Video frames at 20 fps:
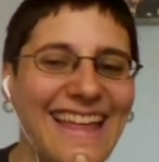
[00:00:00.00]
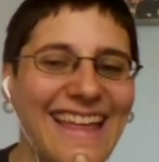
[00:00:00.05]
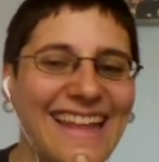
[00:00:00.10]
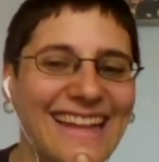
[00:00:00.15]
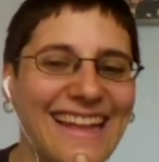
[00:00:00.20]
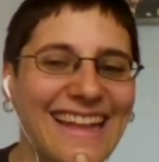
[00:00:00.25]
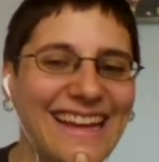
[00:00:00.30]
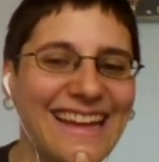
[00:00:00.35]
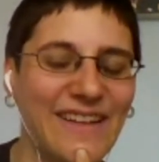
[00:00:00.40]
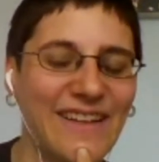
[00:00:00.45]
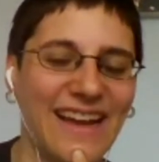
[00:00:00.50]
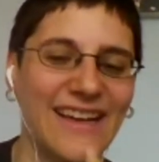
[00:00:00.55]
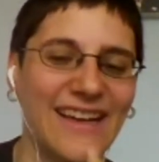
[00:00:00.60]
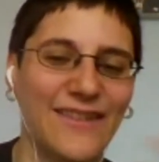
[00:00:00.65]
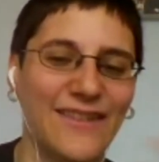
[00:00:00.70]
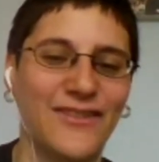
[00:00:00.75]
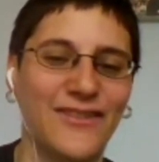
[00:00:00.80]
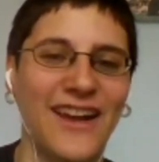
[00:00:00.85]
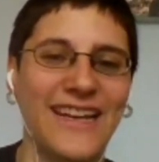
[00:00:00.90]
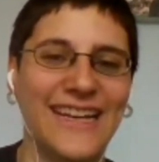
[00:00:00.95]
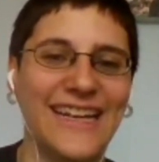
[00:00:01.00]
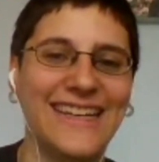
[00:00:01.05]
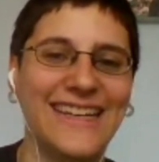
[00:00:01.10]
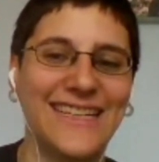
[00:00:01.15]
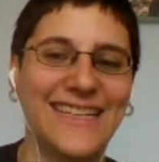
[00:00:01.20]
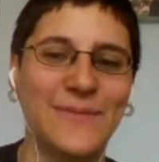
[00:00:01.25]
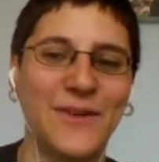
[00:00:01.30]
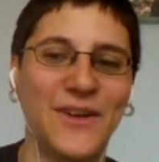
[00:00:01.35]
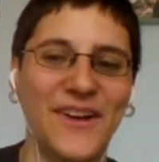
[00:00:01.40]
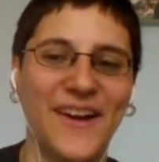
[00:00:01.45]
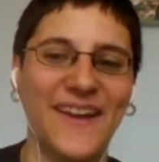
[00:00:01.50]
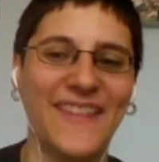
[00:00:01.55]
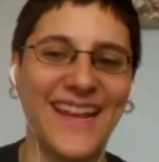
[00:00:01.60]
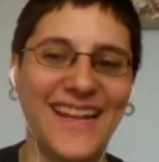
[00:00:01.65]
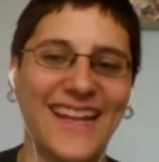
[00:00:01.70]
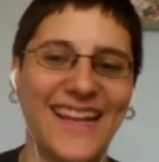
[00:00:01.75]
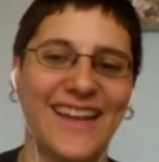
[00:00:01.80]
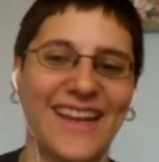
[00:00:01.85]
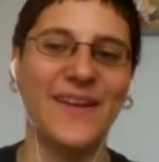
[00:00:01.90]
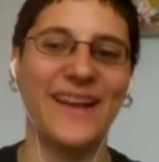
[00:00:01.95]
and then like we kind of tried eating more, and
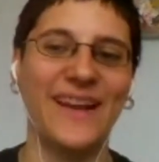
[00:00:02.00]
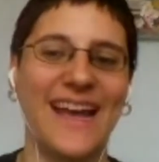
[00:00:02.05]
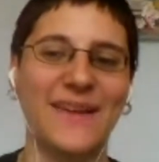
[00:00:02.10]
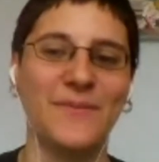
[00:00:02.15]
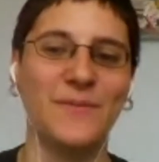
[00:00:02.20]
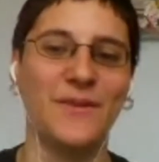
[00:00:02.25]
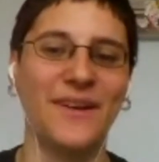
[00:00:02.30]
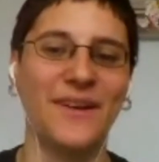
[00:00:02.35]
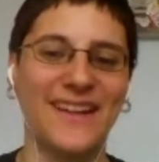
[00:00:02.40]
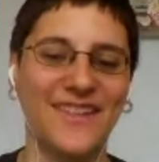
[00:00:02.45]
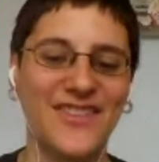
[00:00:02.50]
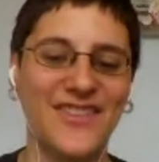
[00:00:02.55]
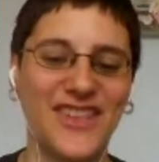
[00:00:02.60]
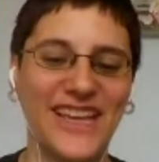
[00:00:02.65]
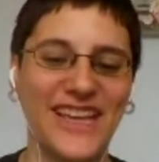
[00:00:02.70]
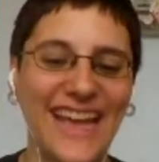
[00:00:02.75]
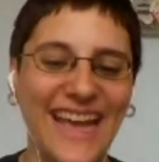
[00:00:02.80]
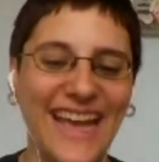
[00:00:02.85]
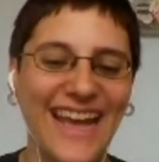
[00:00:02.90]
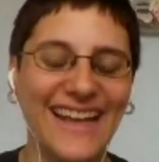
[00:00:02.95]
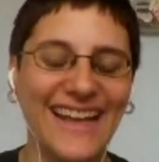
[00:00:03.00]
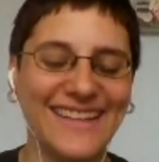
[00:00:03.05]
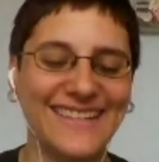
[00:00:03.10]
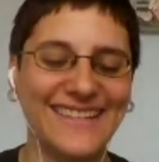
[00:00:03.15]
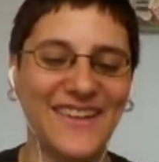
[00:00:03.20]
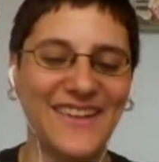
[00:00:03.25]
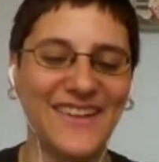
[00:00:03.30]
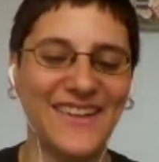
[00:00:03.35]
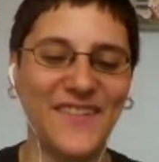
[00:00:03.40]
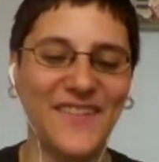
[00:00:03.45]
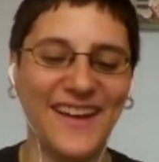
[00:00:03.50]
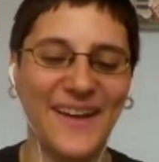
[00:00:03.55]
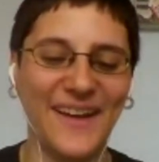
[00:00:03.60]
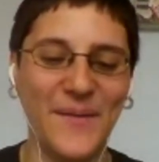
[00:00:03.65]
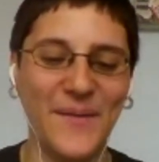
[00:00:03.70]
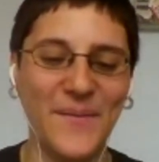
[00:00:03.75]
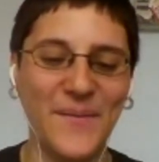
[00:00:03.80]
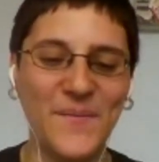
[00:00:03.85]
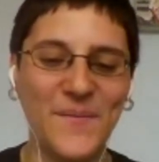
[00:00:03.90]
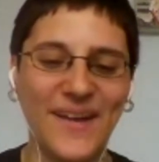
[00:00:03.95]
then like we had more energy. So
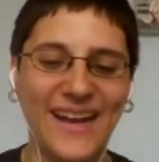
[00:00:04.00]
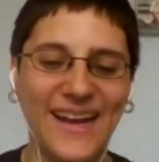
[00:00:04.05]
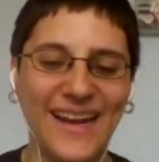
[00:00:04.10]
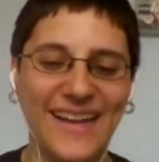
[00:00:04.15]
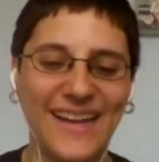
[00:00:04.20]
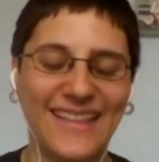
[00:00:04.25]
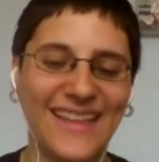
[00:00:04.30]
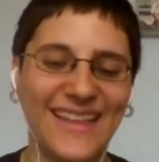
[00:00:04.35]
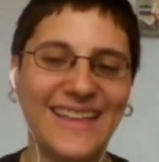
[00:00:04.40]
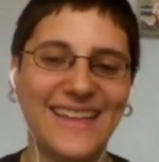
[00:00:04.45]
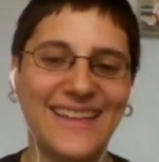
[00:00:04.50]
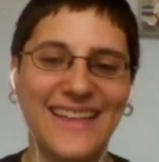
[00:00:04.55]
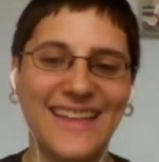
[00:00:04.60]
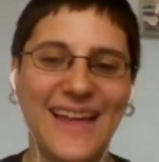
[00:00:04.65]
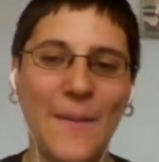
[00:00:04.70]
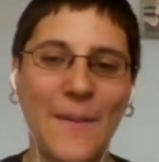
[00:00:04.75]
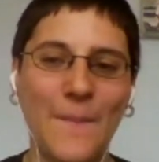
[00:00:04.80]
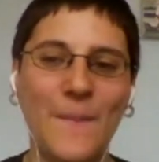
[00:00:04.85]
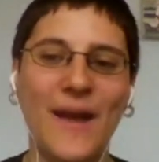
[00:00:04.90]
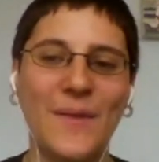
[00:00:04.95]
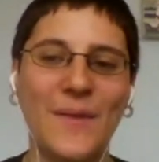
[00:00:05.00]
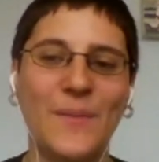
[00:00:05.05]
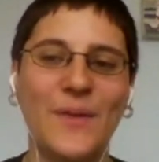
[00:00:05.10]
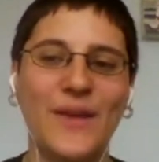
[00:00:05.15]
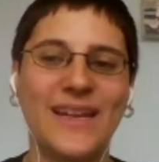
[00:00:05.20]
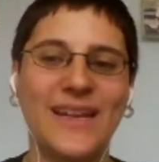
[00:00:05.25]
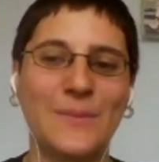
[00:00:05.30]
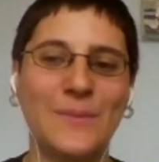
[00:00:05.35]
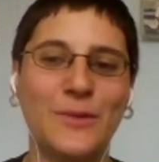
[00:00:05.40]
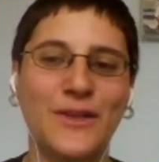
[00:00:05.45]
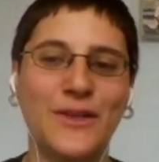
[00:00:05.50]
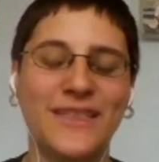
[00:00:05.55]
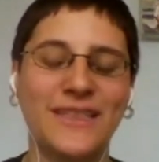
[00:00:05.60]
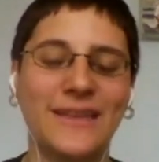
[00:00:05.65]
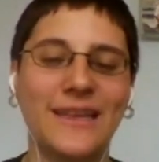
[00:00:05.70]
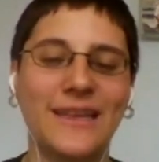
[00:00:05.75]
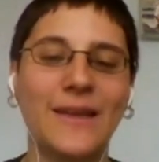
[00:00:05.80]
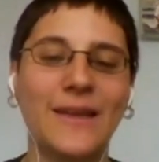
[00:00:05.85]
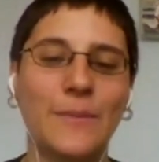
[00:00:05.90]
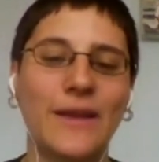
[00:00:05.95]
um, I think that that might be an
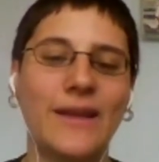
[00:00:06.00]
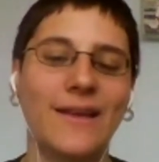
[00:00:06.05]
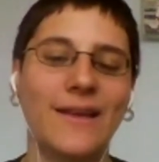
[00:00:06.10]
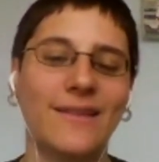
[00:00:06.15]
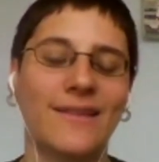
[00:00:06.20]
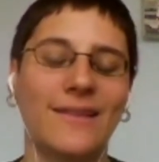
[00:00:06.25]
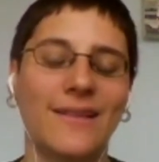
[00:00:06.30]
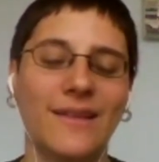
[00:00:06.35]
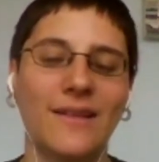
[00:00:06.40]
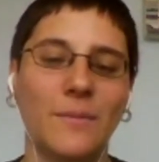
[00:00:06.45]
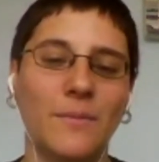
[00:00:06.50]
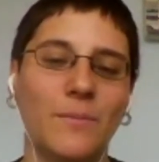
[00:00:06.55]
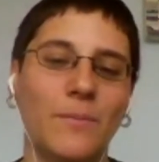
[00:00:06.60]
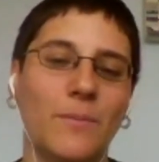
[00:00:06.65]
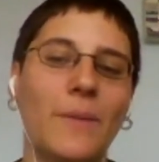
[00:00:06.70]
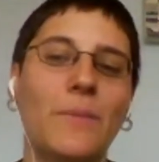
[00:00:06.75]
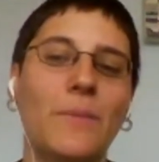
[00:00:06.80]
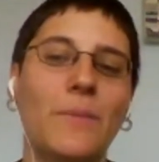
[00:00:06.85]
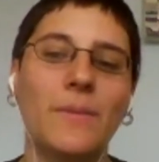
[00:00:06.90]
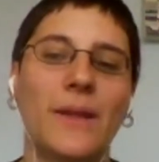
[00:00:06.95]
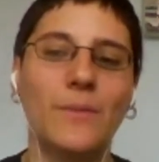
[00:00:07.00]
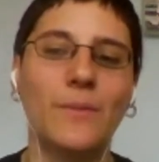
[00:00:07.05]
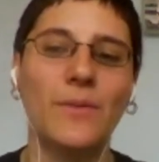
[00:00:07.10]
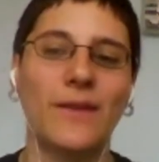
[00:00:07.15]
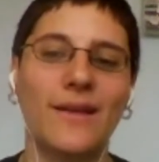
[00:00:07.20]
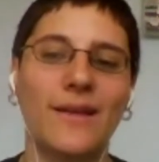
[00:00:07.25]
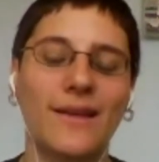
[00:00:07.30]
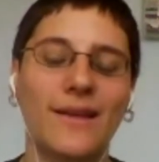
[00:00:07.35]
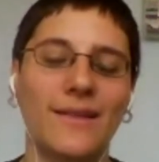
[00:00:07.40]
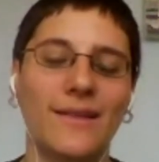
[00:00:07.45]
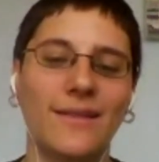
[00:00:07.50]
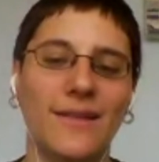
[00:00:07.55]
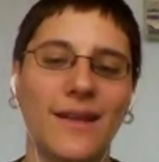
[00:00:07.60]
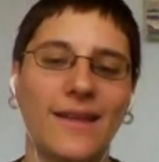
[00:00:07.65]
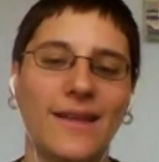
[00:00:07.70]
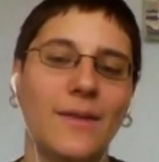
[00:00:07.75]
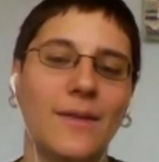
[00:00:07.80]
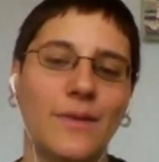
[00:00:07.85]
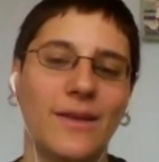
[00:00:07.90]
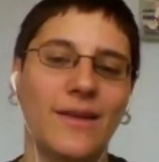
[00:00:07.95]
important thing because, um, like, because
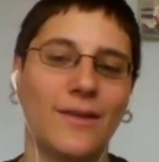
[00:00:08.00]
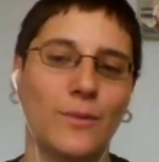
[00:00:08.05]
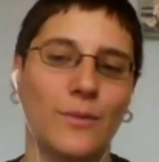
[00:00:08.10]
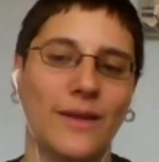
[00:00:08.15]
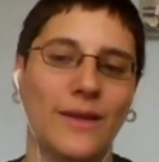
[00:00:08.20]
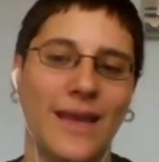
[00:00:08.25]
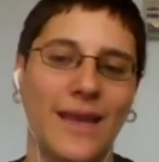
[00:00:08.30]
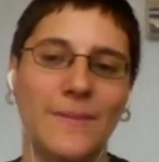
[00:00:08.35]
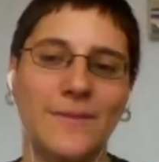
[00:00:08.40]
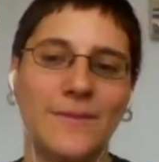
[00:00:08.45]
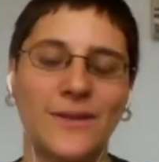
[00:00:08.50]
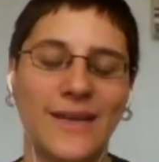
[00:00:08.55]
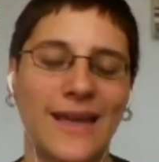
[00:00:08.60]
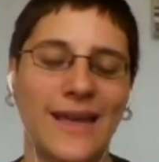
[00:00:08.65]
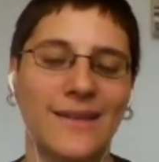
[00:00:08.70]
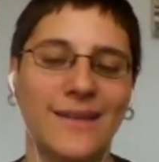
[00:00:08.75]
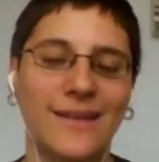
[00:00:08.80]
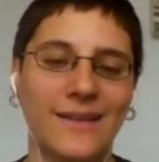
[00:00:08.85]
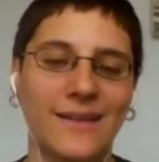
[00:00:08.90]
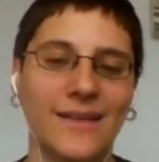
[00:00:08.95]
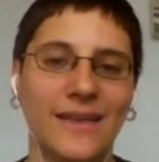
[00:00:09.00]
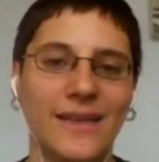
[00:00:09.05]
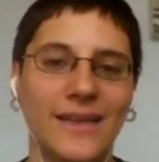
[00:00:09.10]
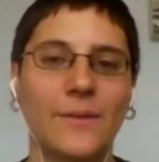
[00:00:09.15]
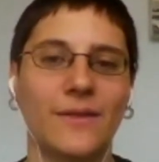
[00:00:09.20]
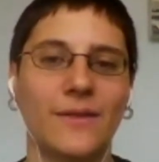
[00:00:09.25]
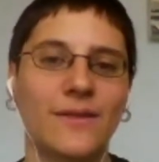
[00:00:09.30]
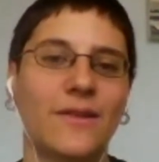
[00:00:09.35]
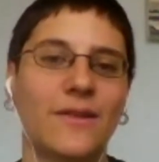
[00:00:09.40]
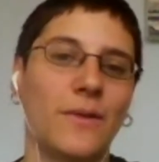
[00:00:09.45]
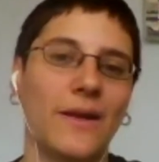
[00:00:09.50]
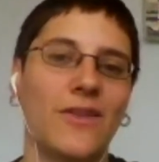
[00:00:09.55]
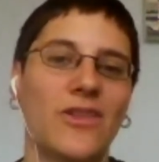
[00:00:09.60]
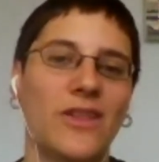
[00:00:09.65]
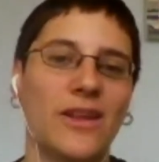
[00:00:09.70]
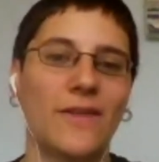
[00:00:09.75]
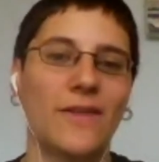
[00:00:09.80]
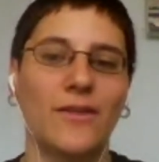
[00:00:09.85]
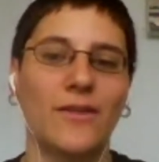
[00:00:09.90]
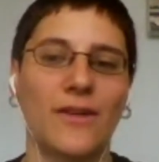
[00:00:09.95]
I think because we came to it ethically, there was no
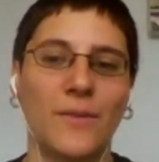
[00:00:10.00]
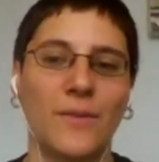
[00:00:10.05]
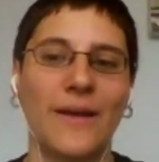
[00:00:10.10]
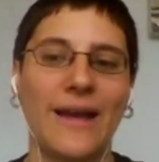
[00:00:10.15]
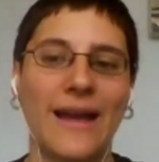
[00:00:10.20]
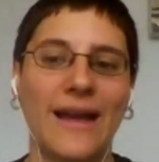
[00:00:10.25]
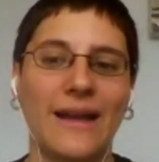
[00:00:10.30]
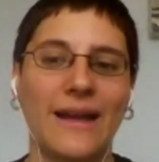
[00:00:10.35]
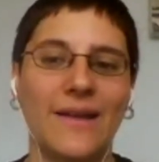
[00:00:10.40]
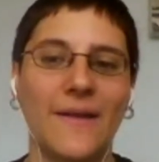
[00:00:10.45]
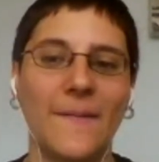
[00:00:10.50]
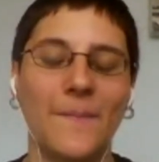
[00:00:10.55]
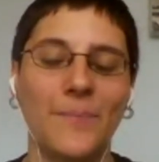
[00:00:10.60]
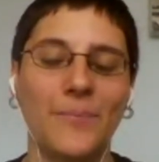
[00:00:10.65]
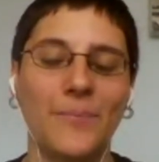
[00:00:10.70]
question of going back